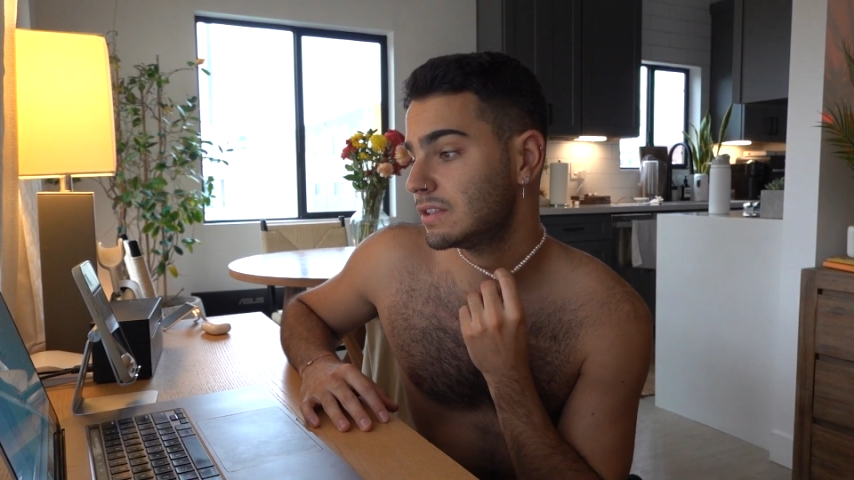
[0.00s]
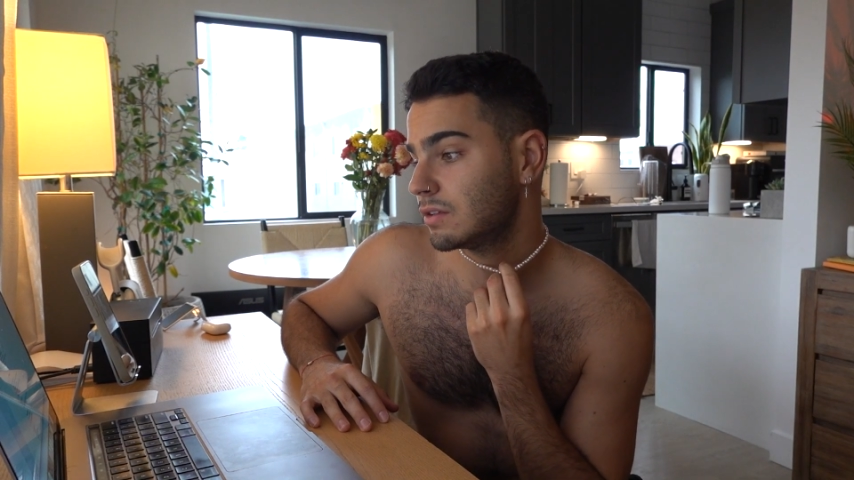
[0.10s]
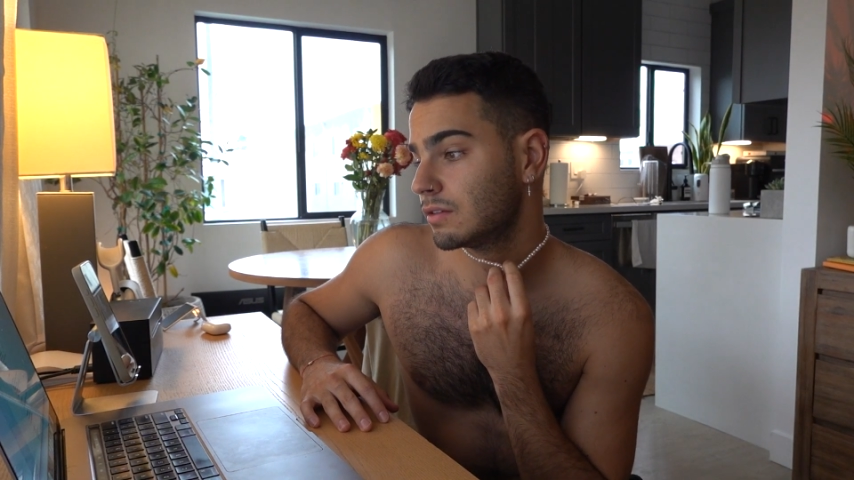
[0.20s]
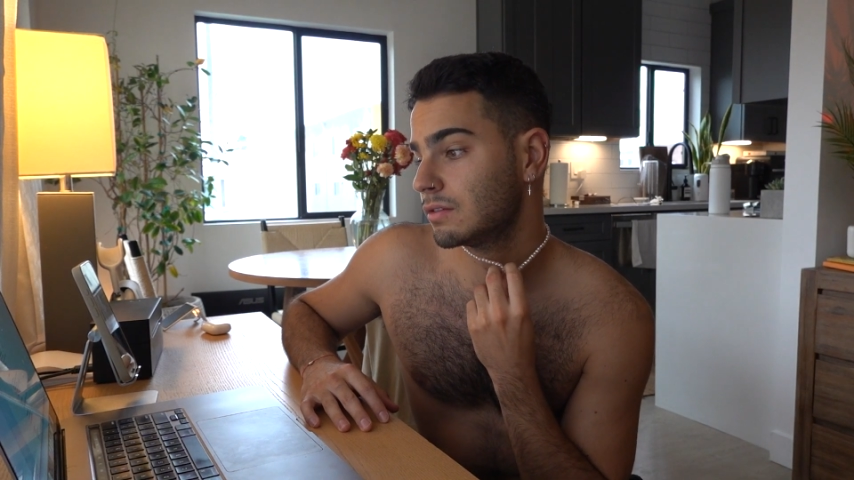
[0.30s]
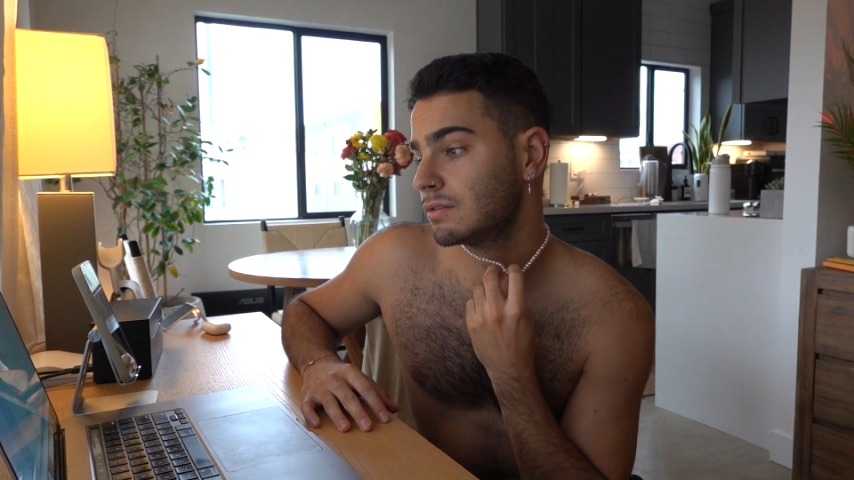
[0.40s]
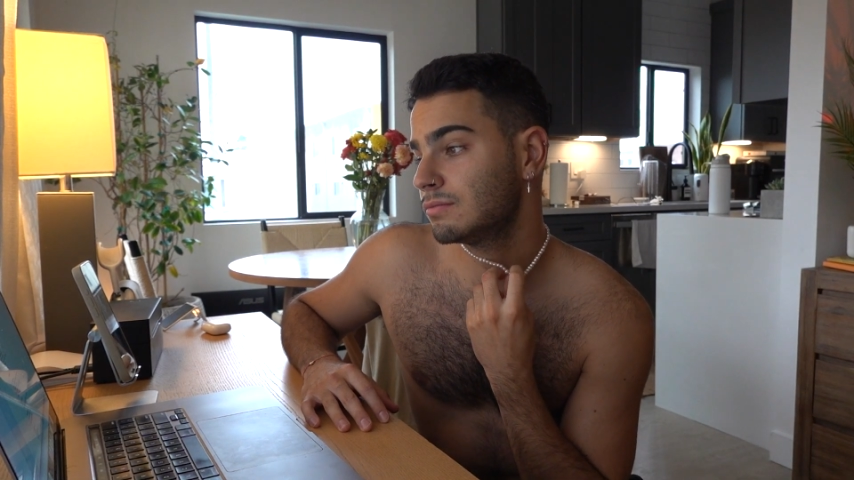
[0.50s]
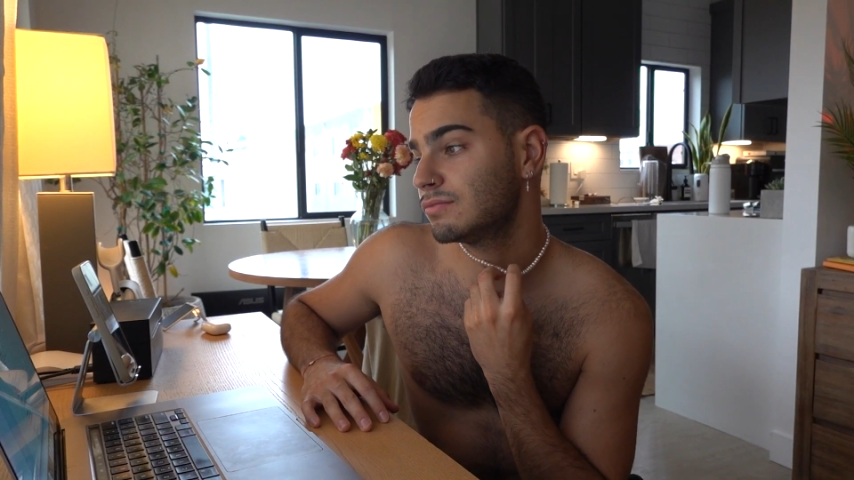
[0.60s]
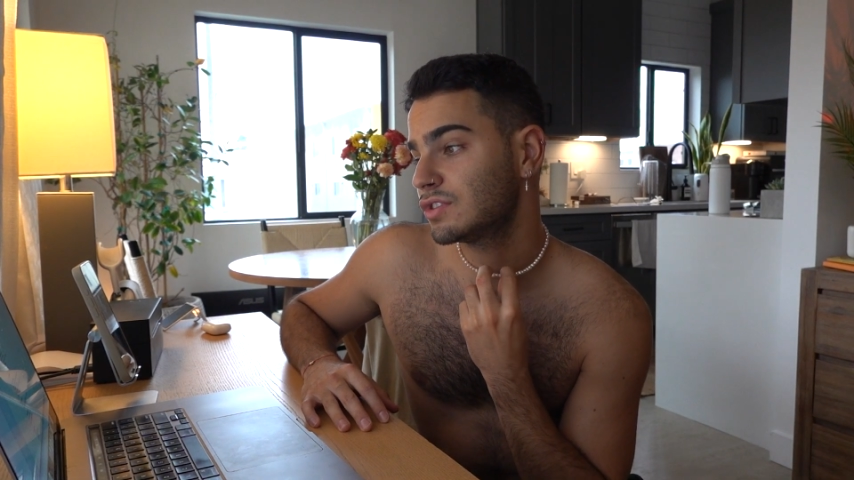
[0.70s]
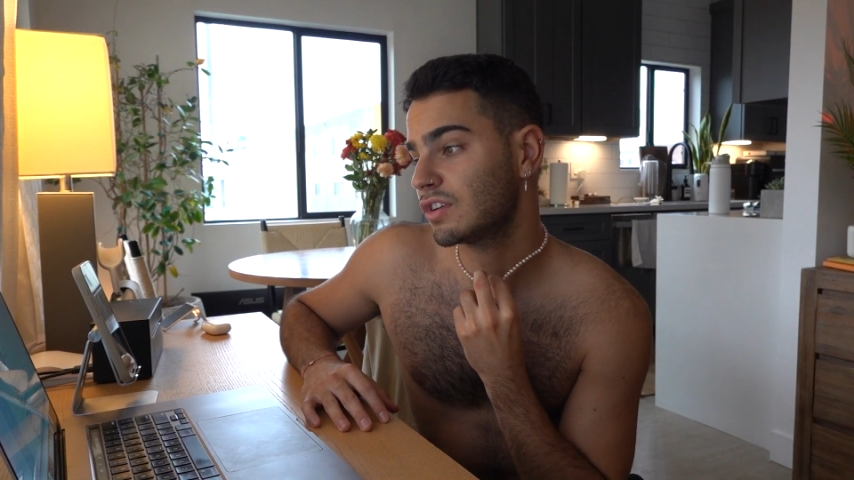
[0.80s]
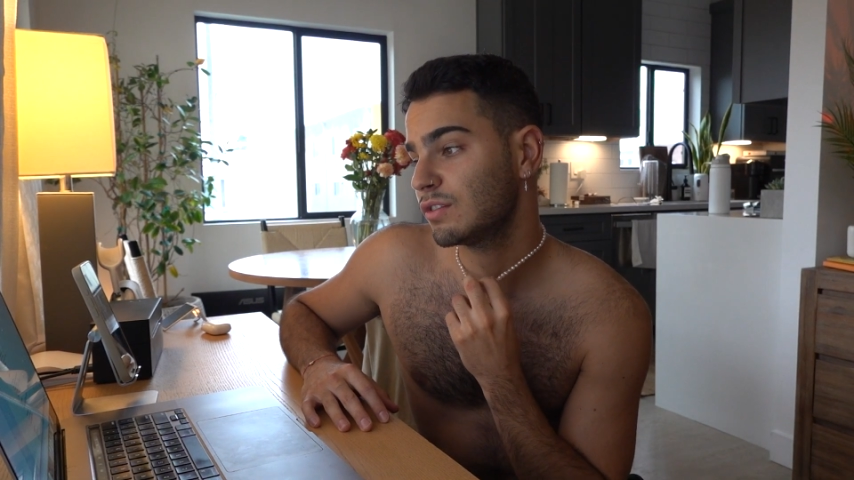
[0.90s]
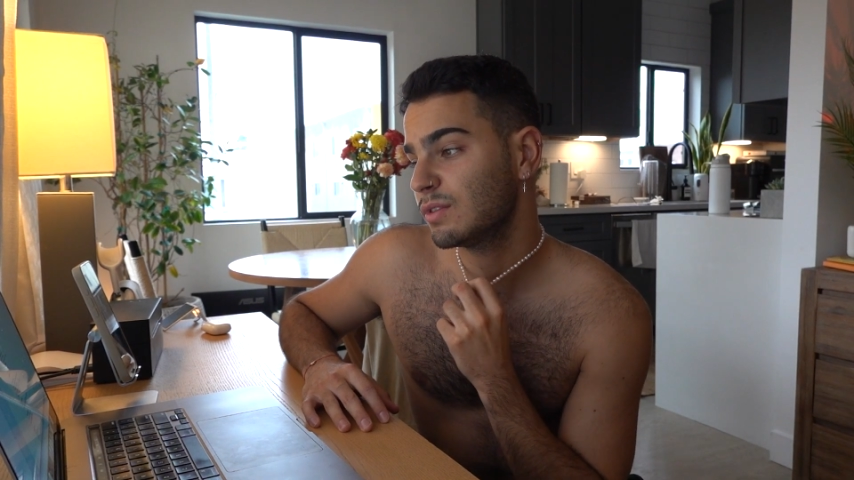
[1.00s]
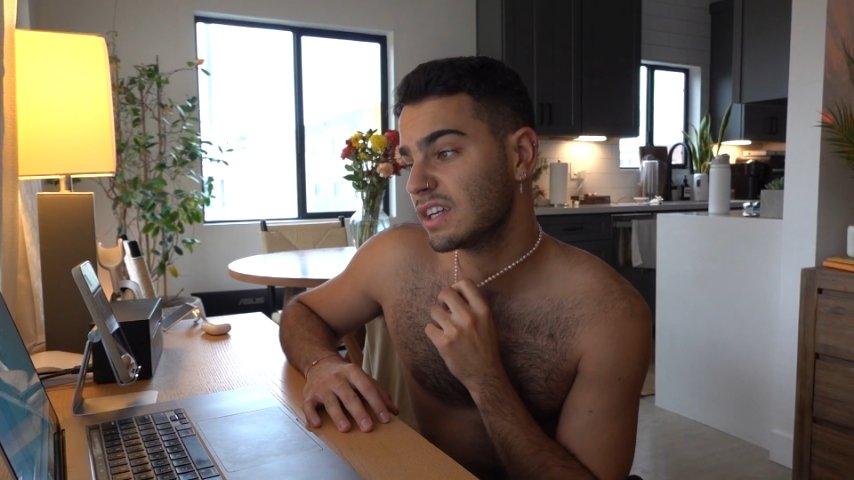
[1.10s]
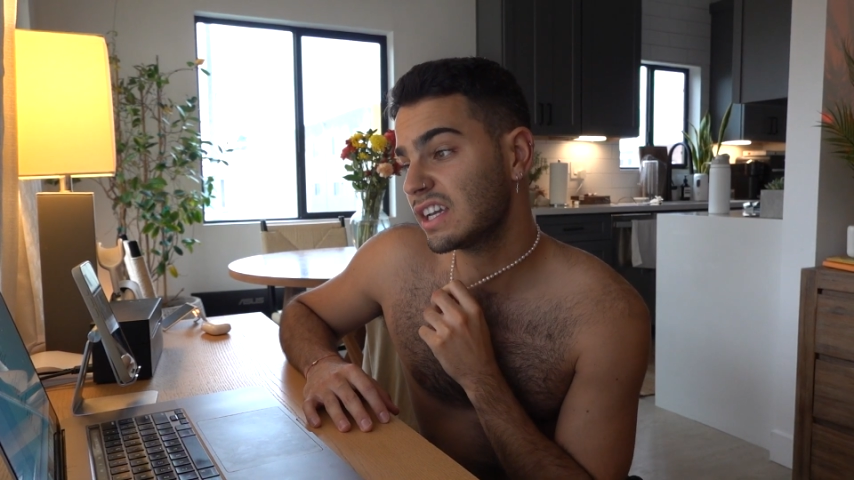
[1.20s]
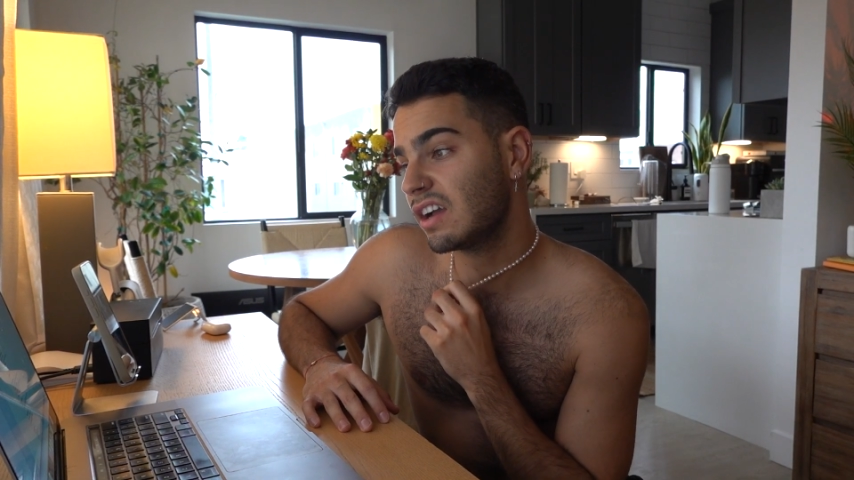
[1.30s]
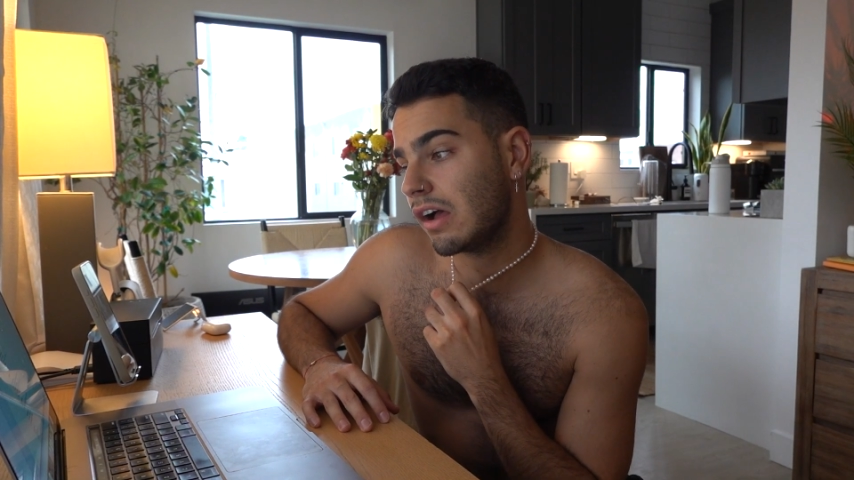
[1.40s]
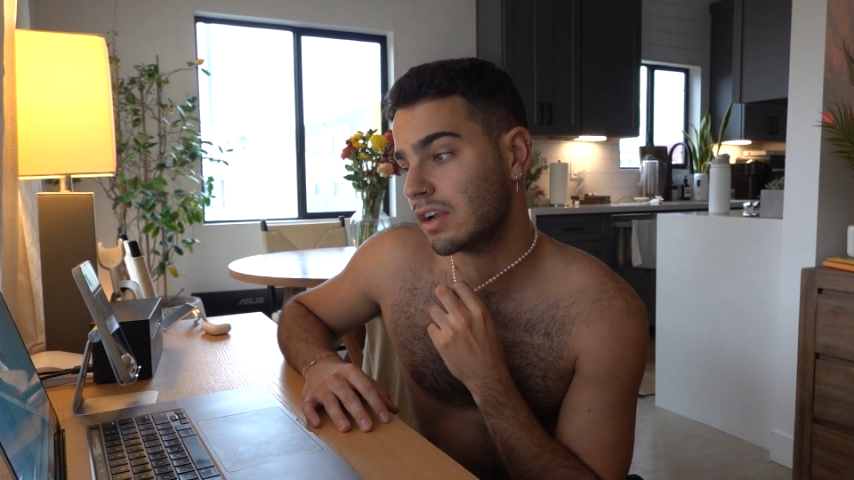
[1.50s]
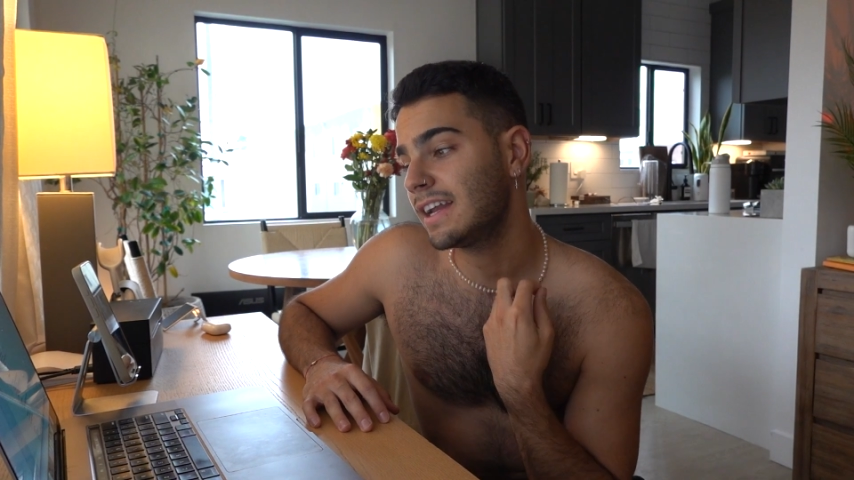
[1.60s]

to start working on,